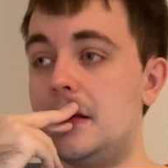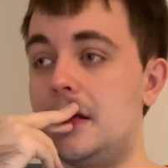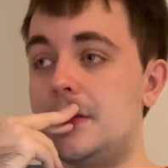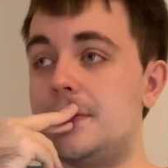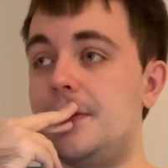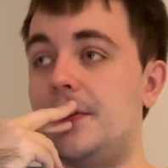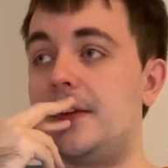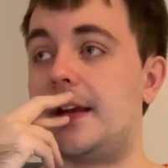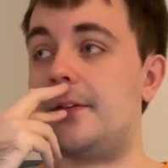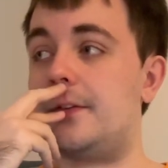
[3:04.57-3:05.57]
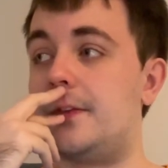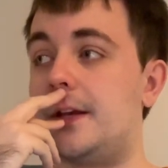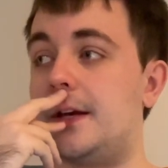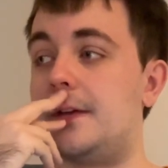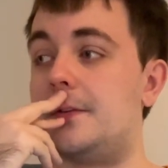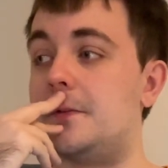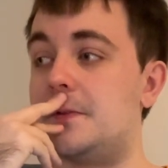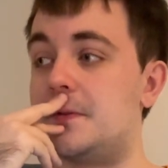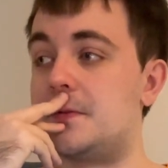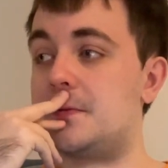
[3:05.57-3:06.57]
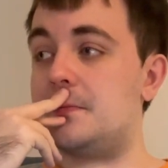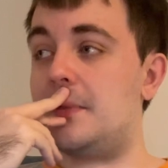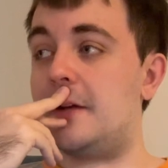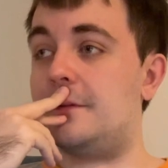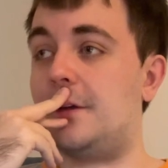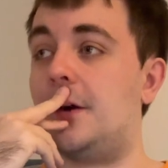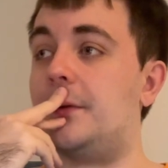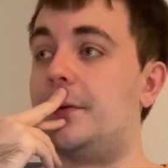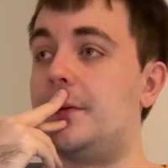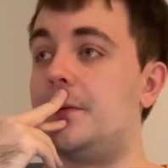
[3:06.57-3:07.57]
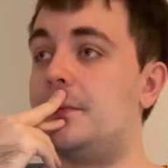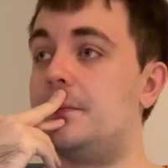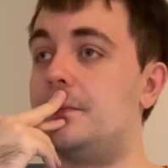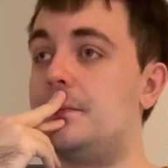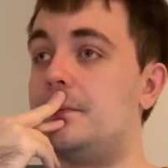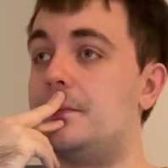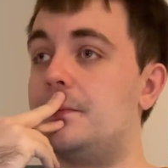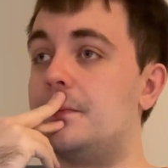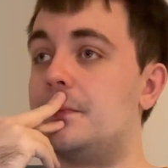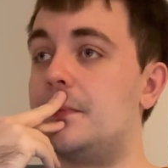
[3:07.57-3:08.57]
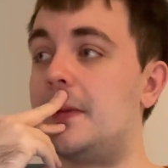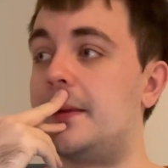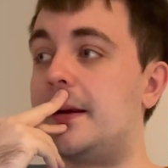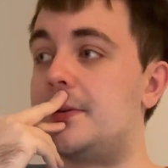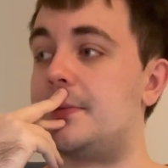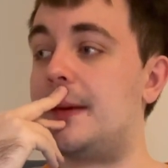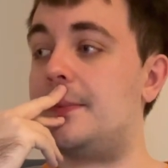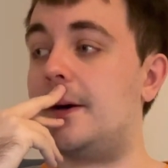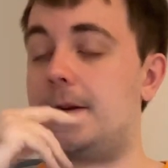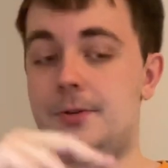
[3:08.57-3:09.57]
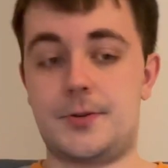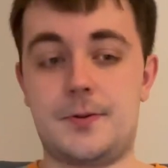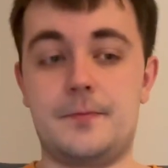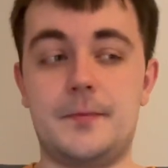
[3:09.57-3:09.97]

It just feels like everything I do is my fault, and that I should be punished.